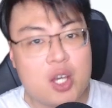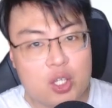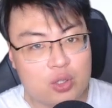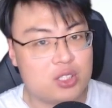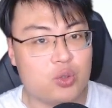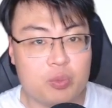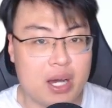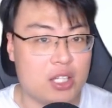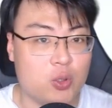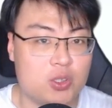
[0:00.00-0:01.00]
use you
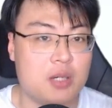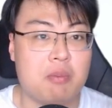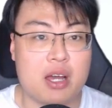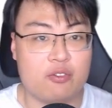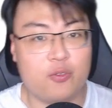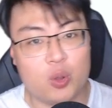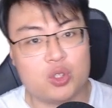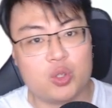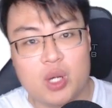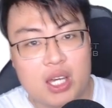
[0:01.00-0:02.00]
by using my phone.
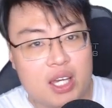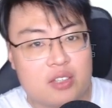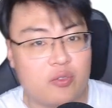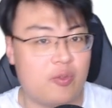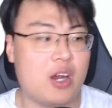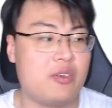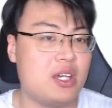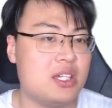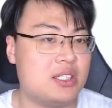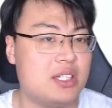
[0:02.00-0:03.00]
So it is very
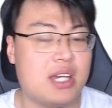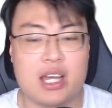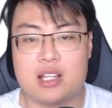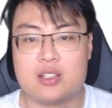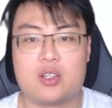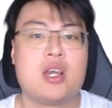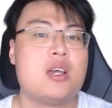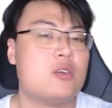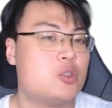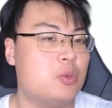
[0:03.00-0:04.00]
easy. I can
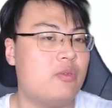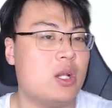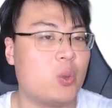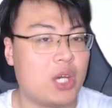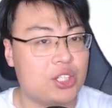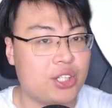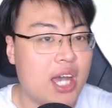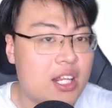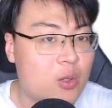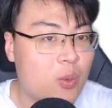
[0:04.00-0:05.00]
spoof my location
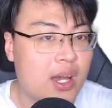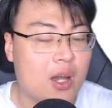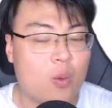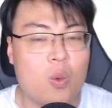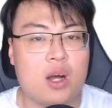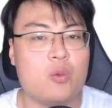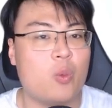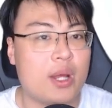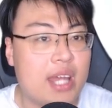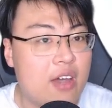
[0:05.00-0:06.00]
anywhere I want,
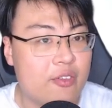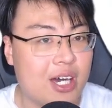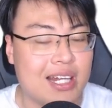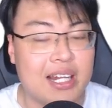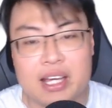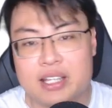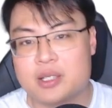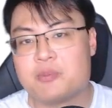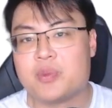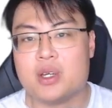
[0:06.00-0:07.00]
whenever I
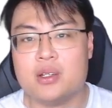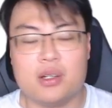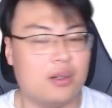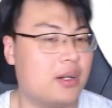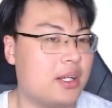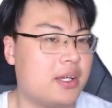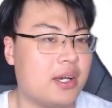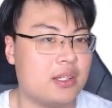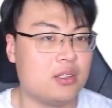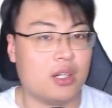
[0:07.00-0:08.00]
like. All right,
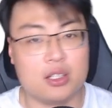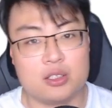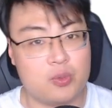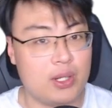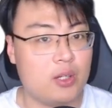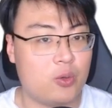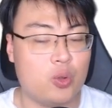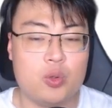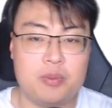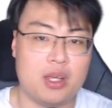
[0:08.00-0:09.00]
and yeah, it's really
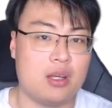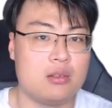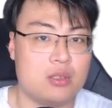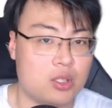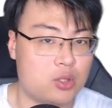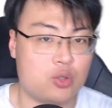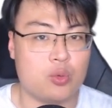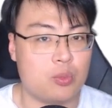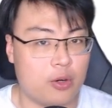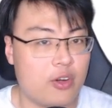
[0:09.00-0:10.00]
cool, and it's
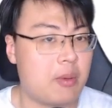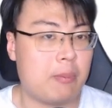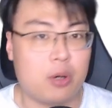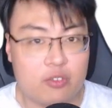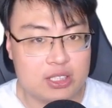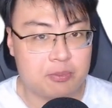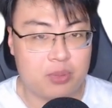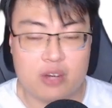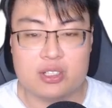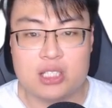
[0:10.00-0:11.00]
to provide my
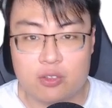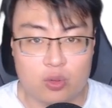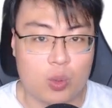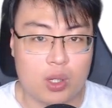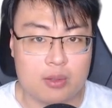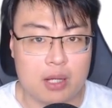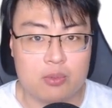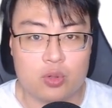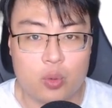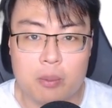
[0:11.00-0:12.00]
privacy. If you want, like,
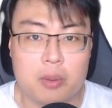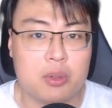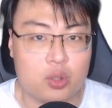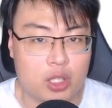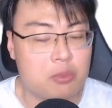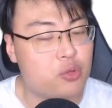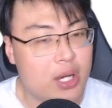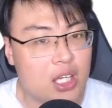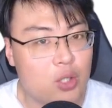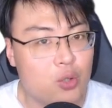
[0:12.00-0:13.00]
don't want people to keep
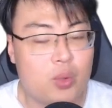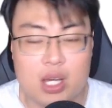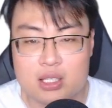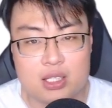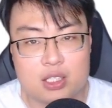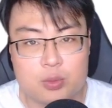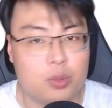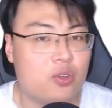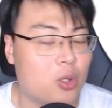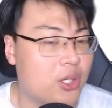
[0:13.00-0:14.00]
tracking you, you can just
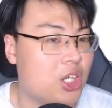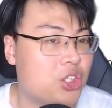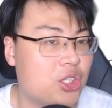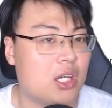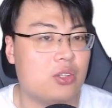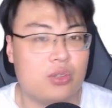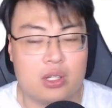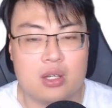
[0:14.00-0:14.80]
spoof your location, and you,